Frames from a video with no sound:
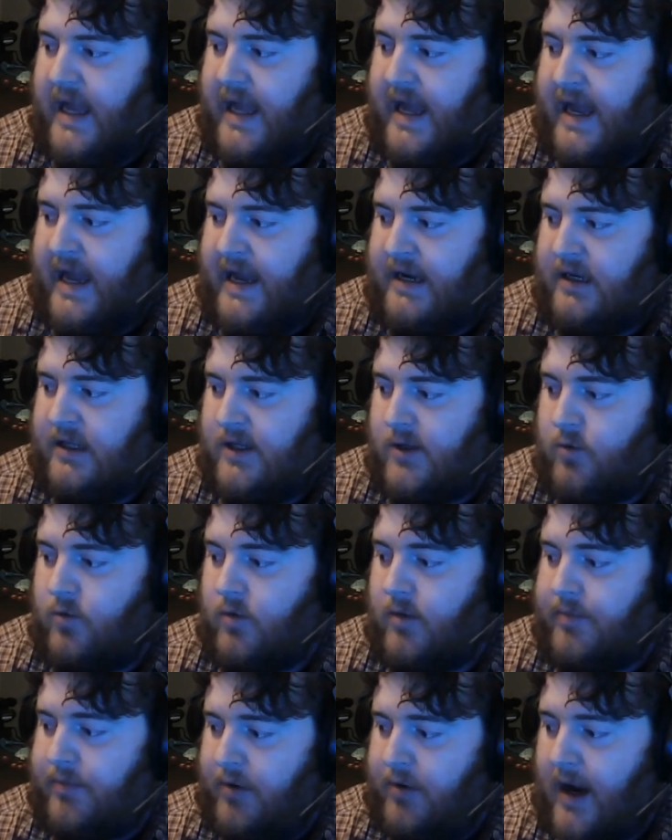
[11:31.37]
and you
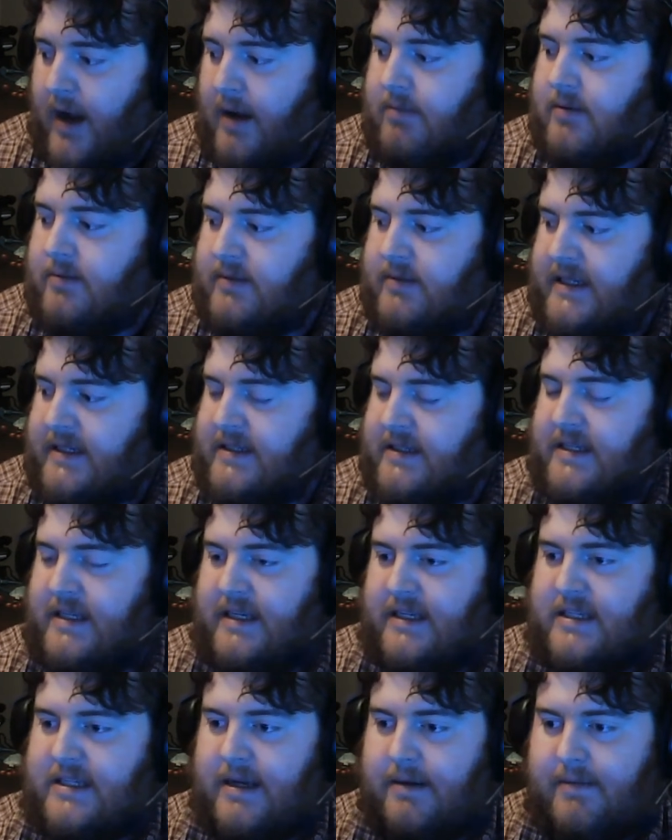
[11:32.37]
will probably
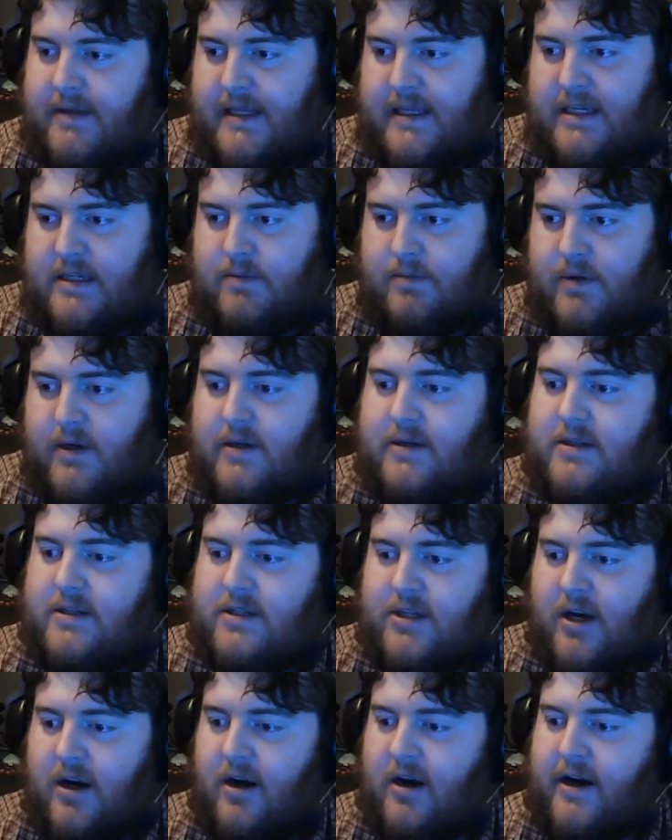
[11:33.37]
see some of these
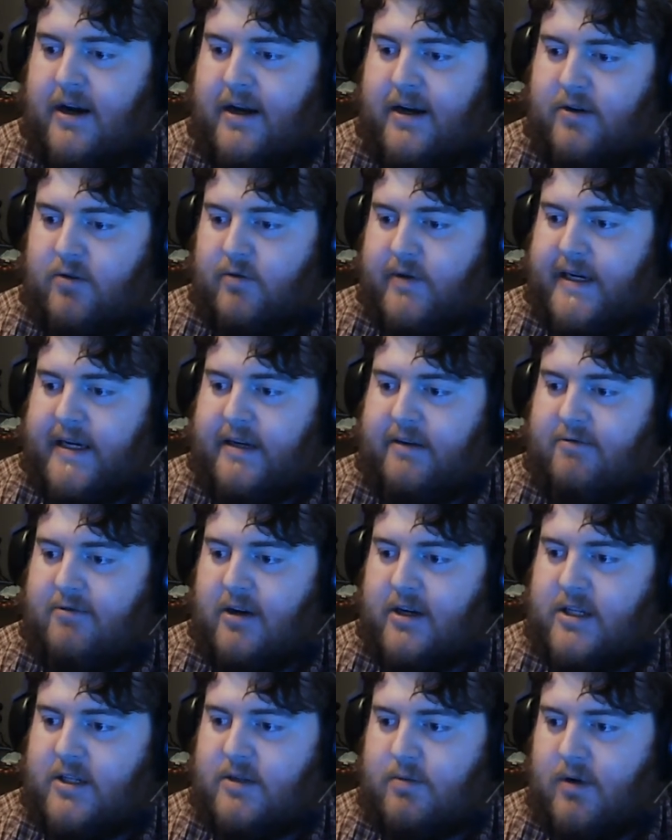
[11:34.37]
books on Reading
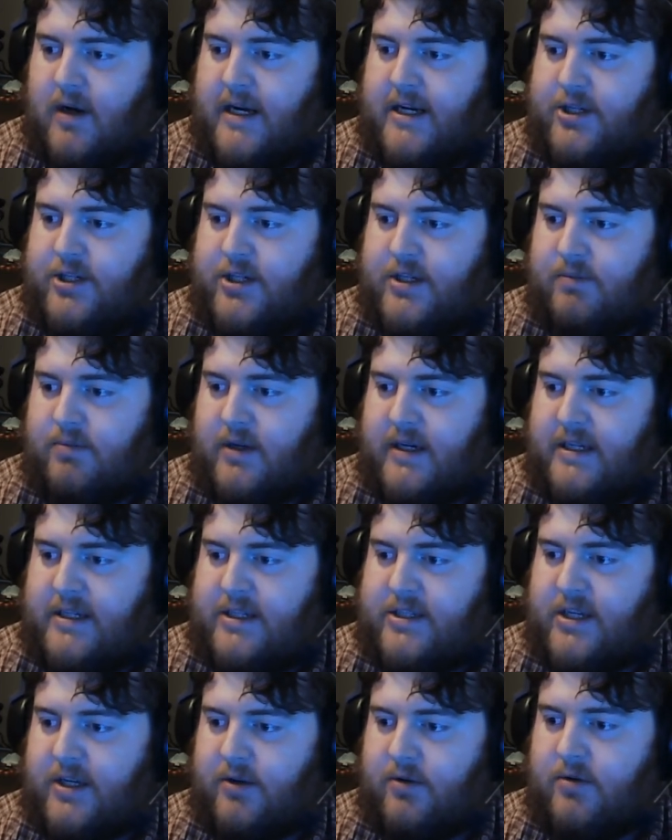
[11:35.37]
for Inspiration pretty
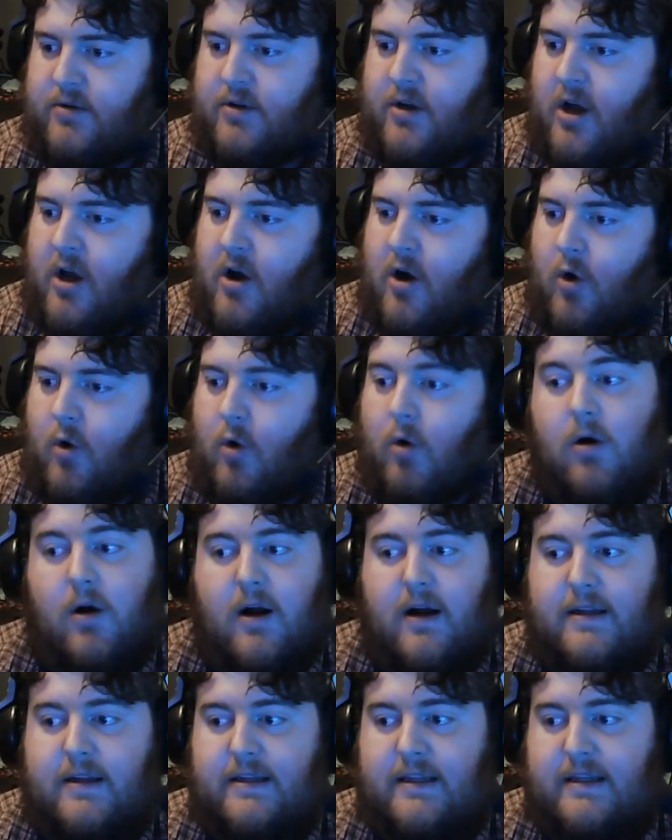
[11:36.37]
soon or
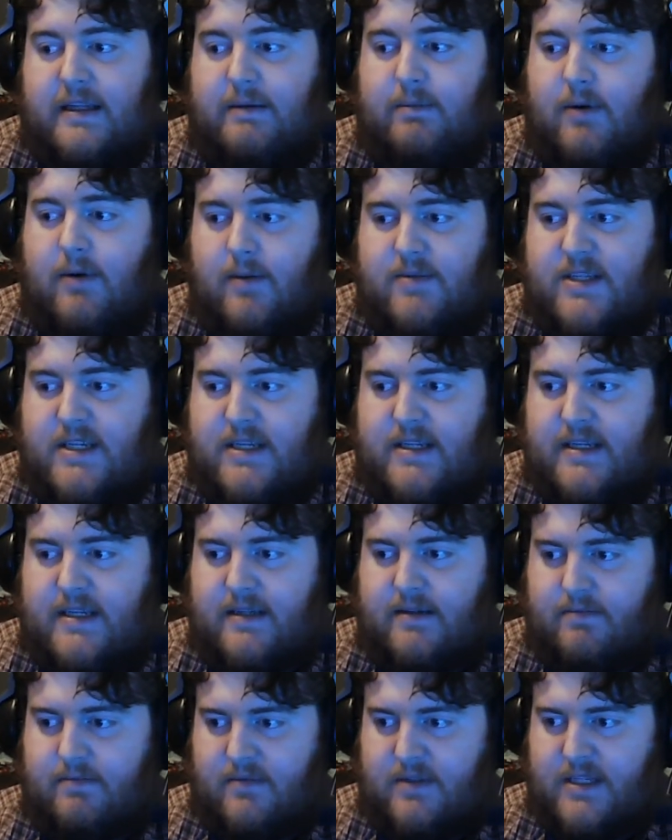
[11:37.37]
on the Libram
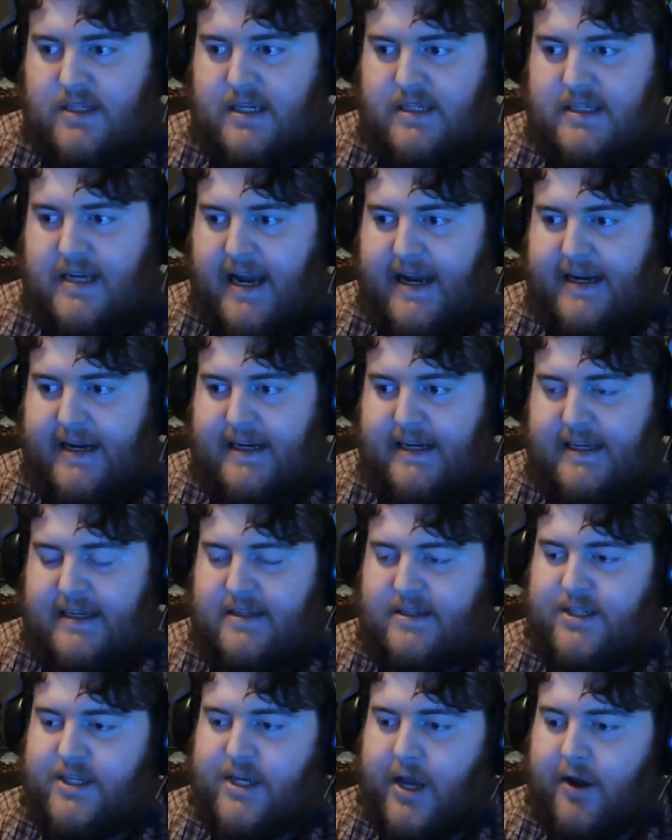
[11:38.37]
Society.
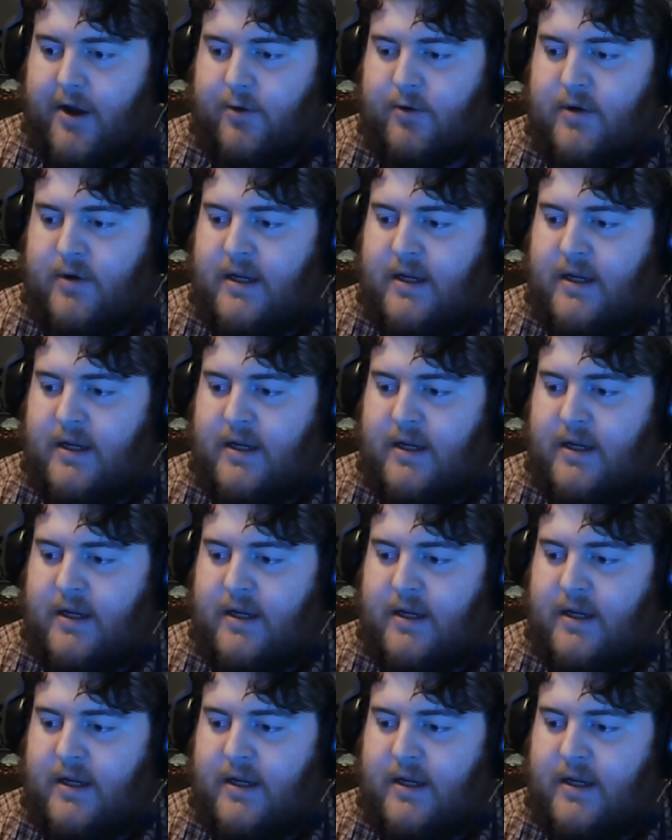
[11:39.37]
So,